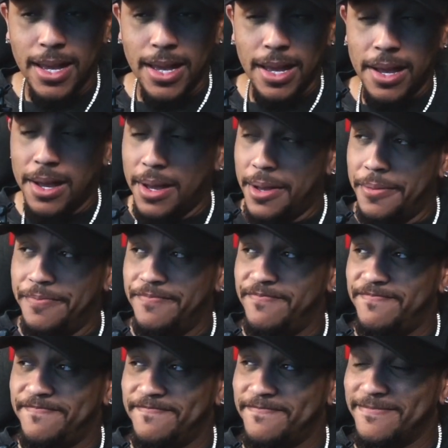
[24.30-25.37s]
Um,
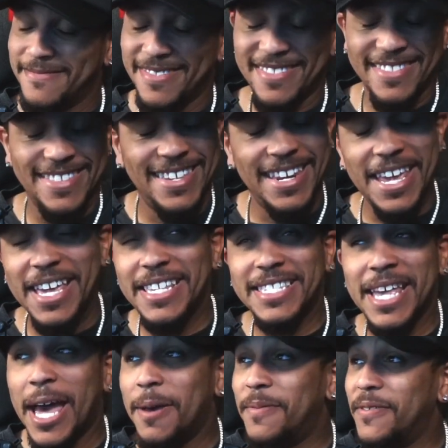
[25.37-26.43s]
today's
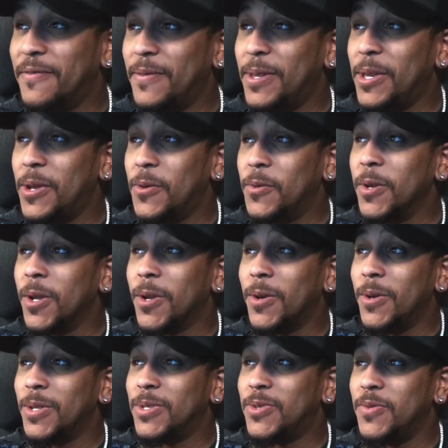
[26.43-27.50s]
topic video, we are
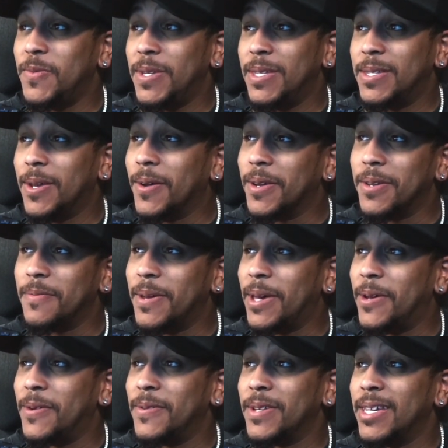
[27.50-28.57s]
going to be talking
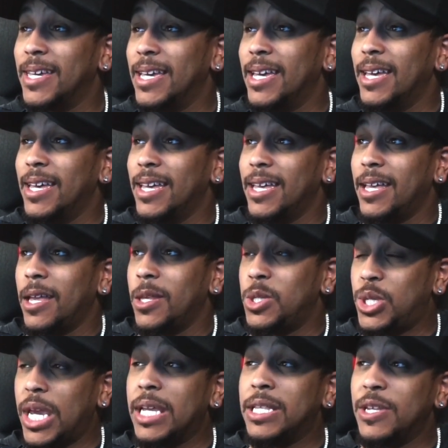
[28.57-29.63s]
about
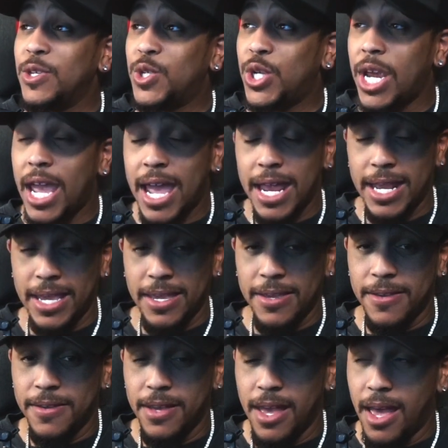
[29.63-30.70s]
Jae'lynn Chaney.
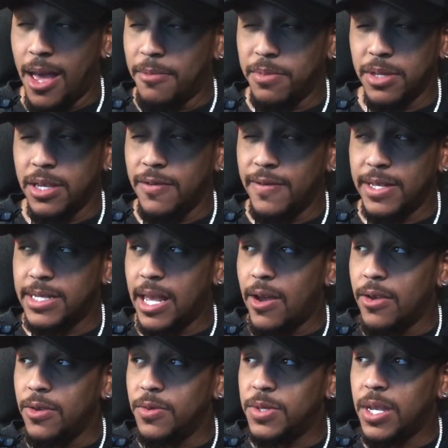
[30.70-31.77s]
uh, I believe that's how
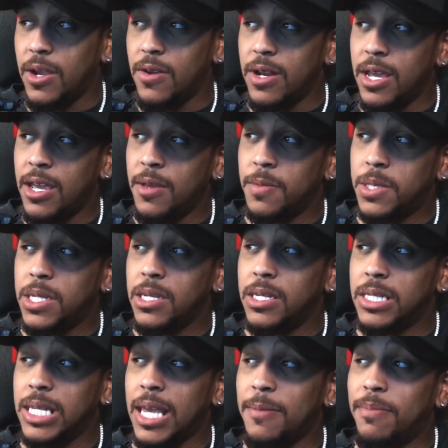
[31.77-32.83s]
you say her name. She
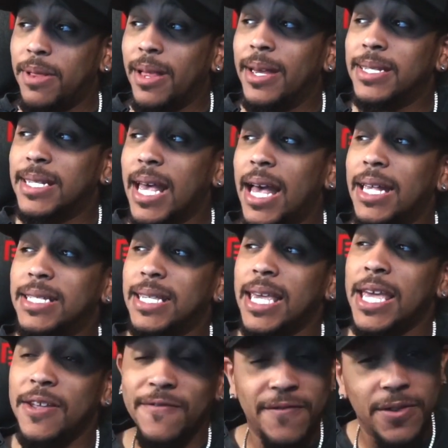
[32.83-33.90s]
is a plus size
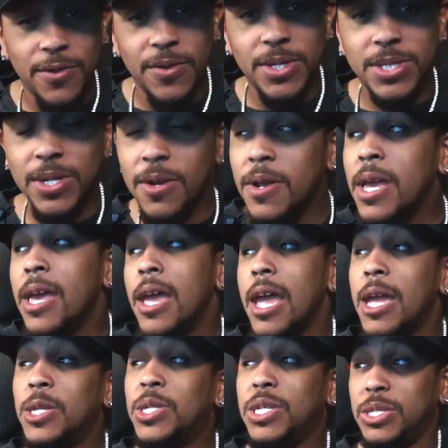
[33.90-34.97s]
influencer,
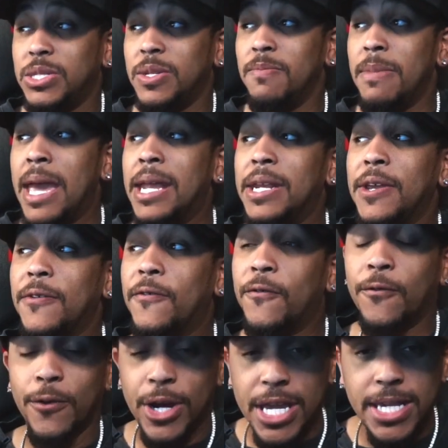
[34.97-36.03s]
and she is demanding
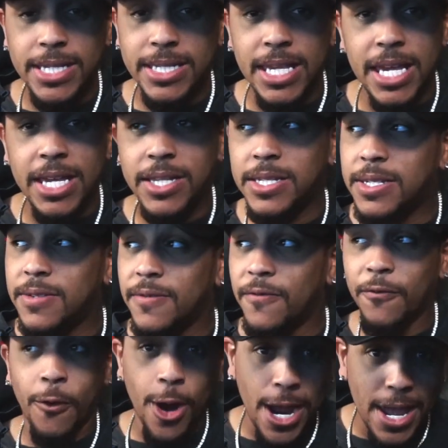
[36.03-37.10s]
free seats,
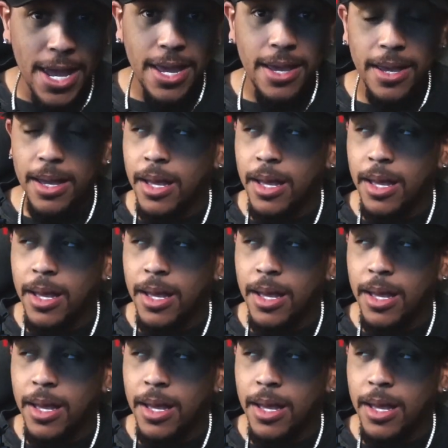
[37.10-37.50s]
free,